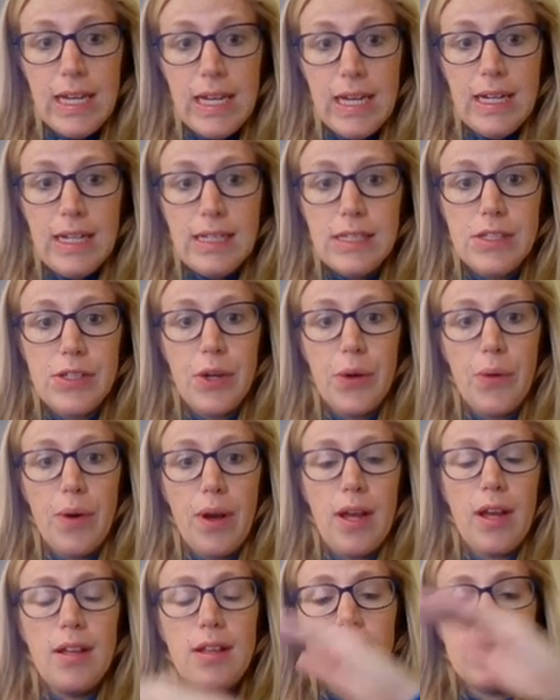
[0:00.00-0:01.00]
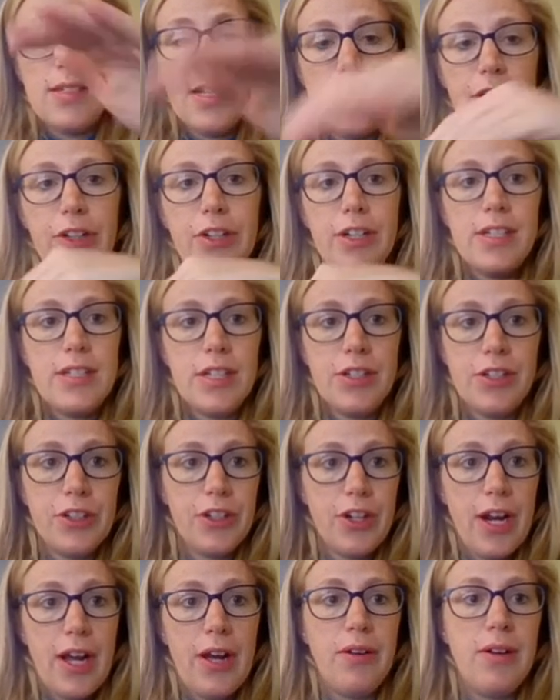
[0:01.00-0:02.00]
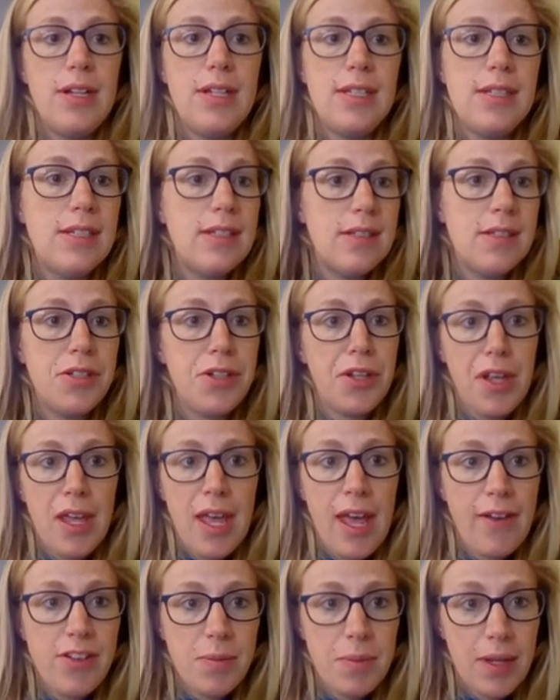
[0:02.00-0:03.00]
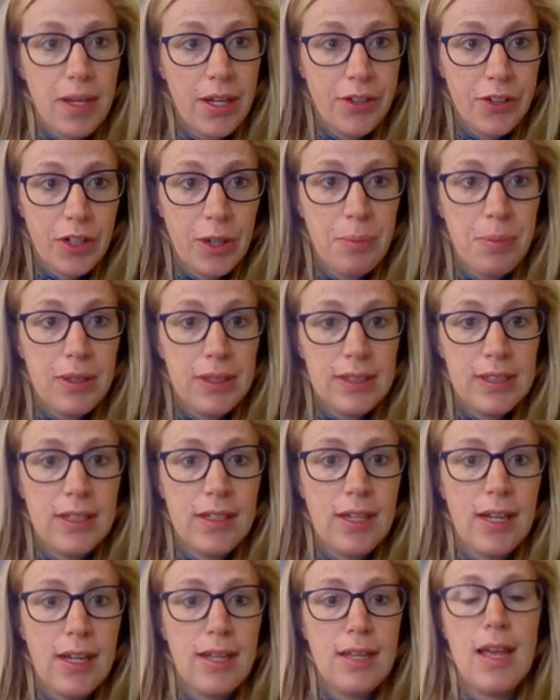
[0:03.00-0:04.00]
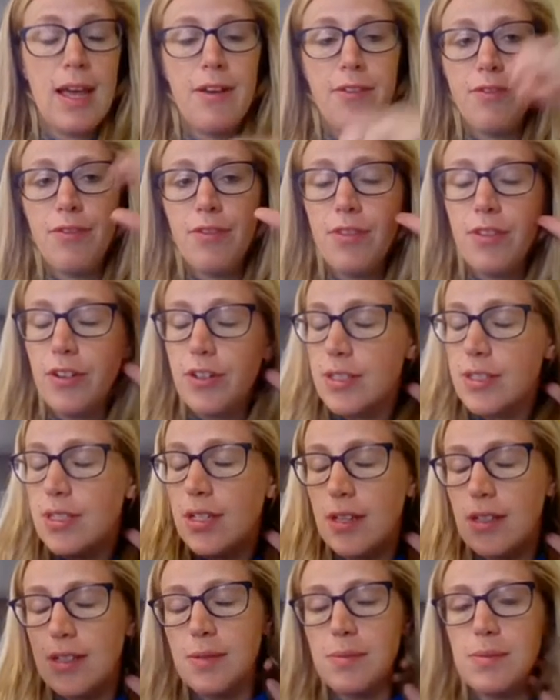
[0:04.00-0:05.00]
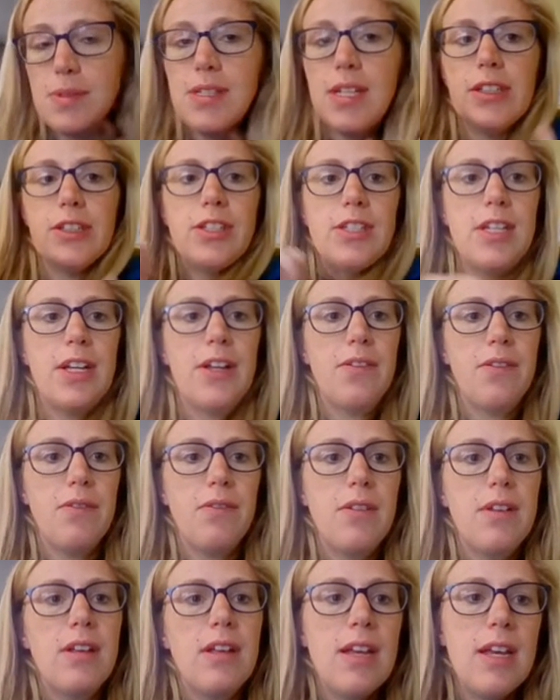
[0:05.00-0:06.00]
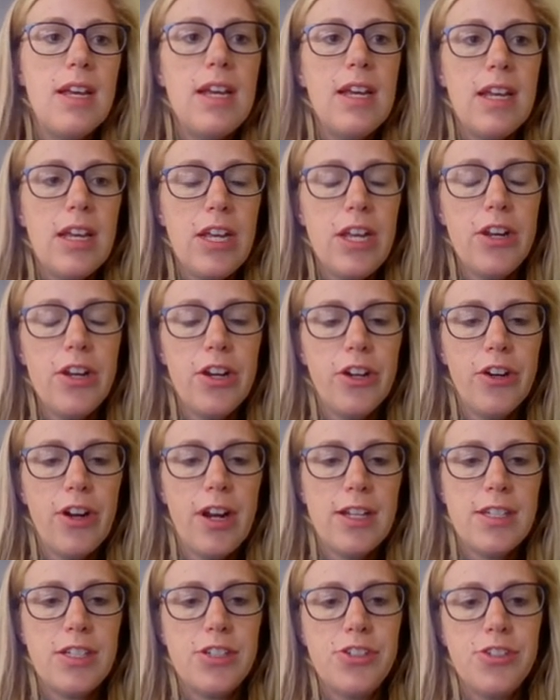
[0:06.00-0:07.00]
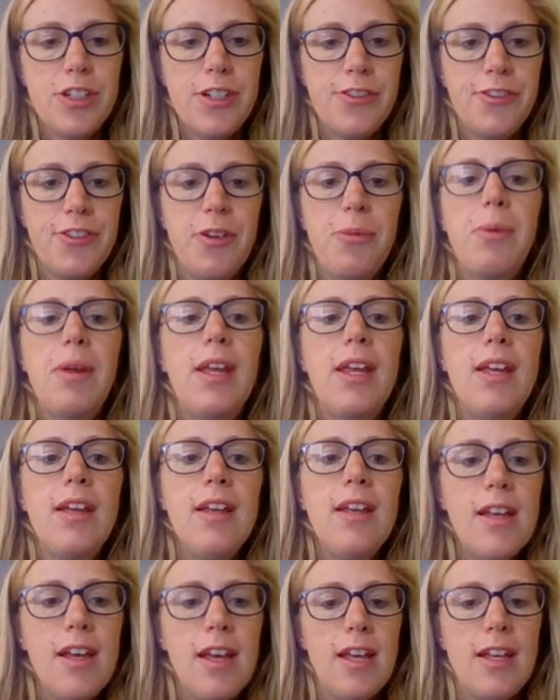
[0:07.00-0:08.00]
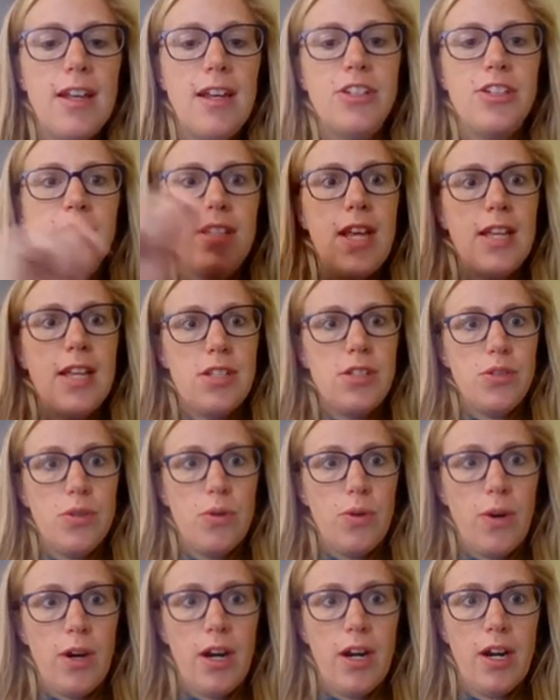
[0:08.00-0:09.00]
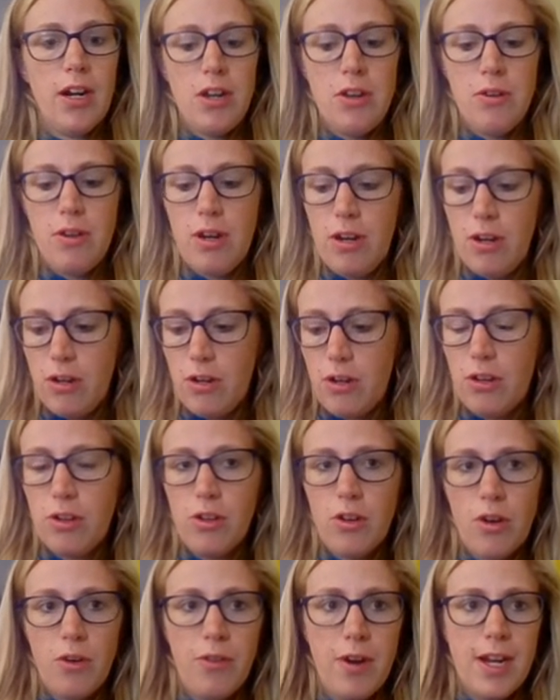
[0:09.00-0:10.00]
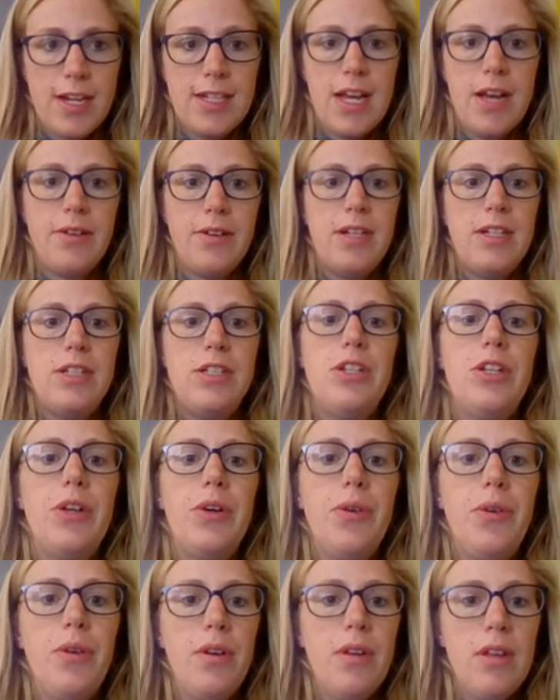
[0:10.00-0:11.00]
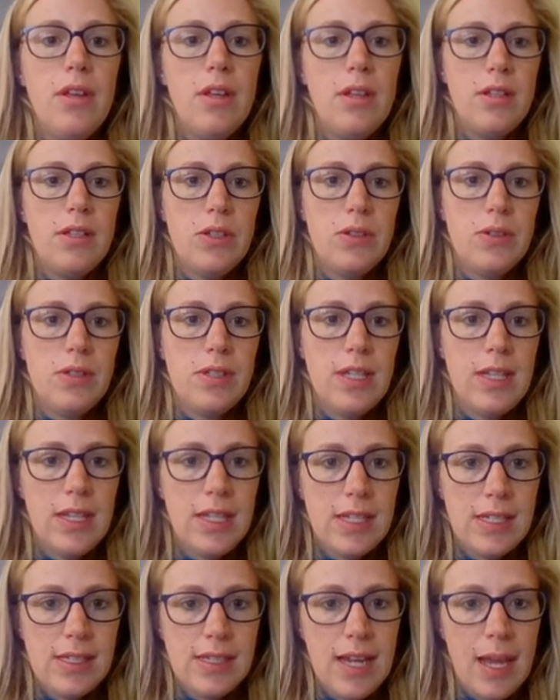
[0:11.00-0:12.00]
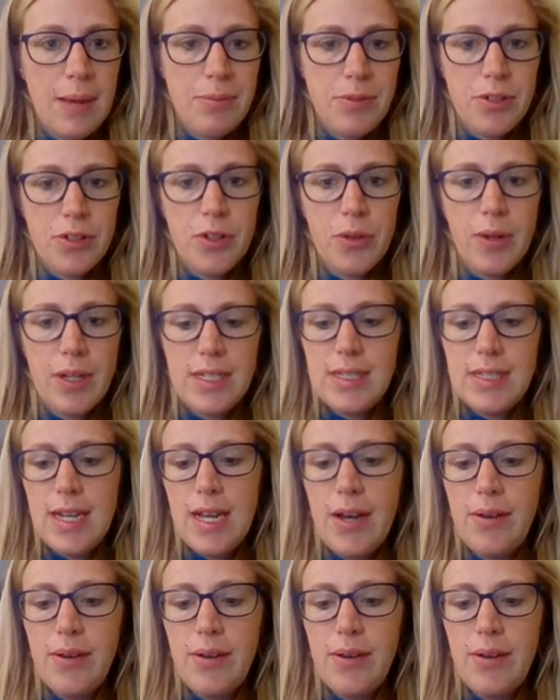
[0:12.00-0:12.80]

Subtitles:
So a cellar is underground. It doesn't necessarily have to be under a building. There's some cellars out here across the street from me, and it just has a door you can go right down into. So see these steps, you're going down